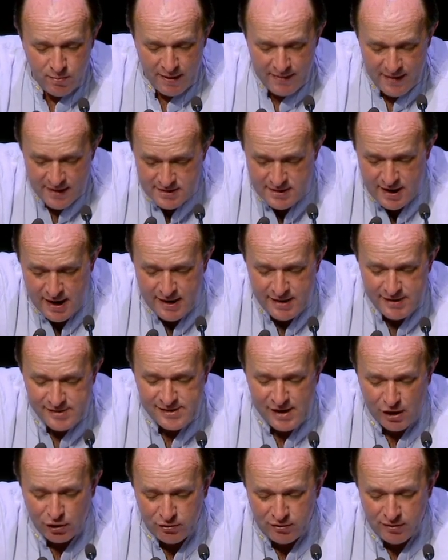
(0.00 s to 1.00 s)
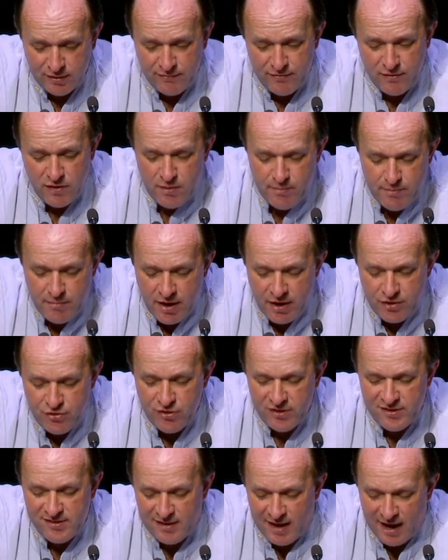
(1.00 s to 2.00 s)
where they'd taken shelter from the
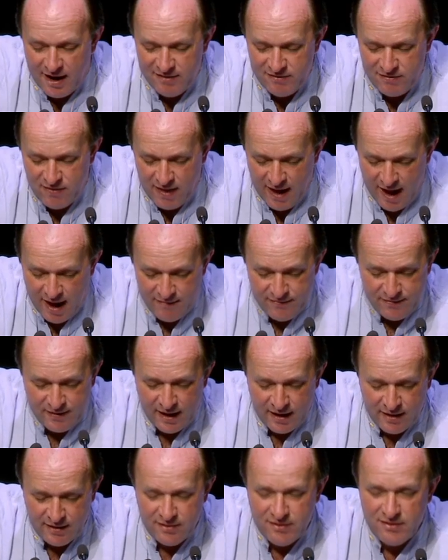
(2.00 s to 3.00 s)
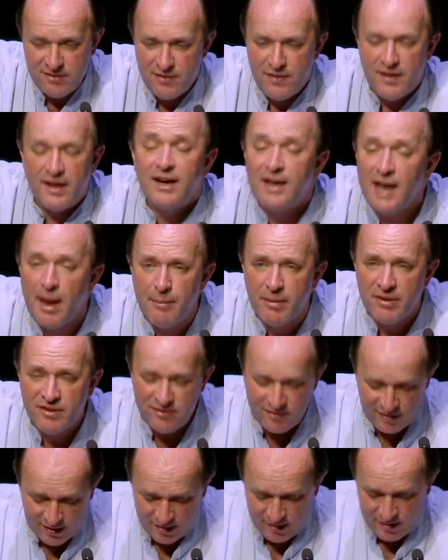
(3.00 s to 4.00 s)
murderous knives of the Afghans and the
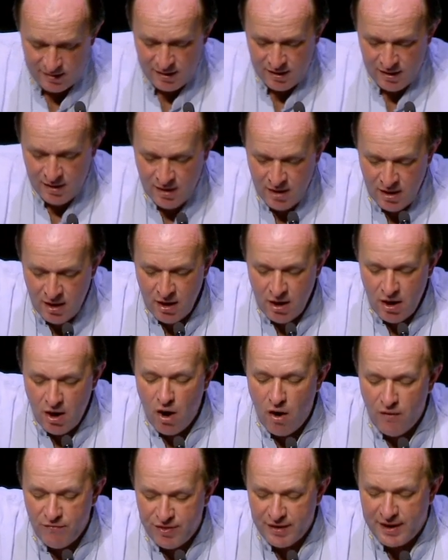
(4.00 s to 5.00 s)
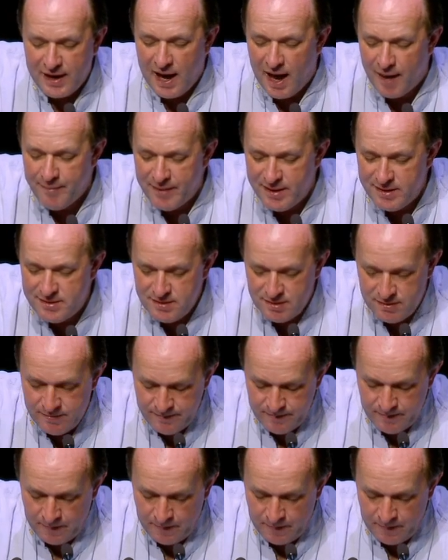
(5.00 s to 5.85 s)
inclemency of the climate.